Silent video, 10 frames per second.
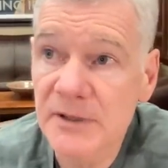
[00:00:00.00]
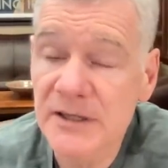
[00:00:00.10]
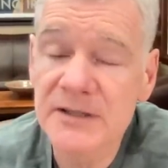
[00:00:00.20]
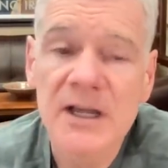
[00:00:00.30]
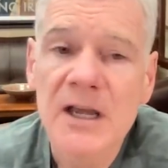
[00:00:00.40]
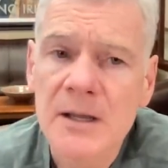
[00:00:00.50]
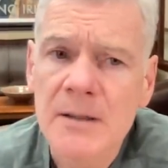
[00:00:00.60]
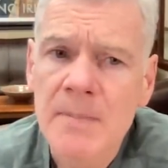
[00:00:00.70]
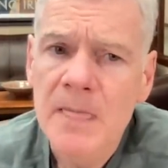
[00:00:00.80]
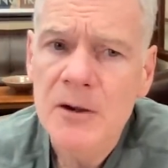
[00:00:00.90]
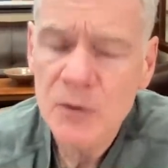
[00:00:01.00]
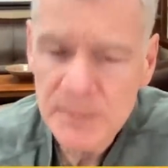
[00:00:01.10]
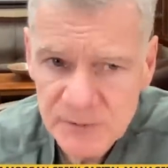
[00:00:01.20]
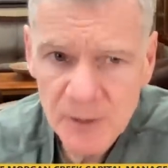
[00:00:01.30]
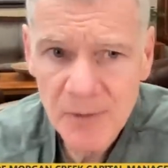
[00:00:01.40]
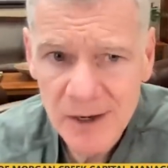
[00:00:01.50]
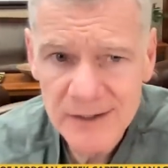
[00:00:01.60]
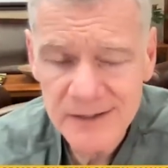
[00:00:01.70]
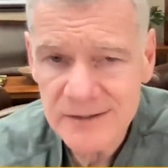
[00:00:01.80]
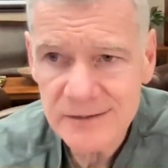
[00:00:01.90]
because crypto
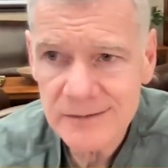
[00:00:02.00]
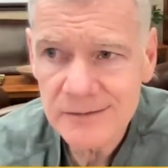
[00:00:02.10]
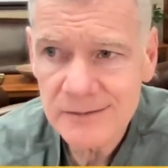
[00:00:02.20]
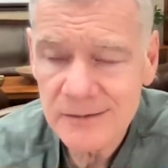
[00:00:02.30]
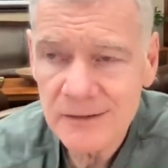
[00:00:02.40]
markets,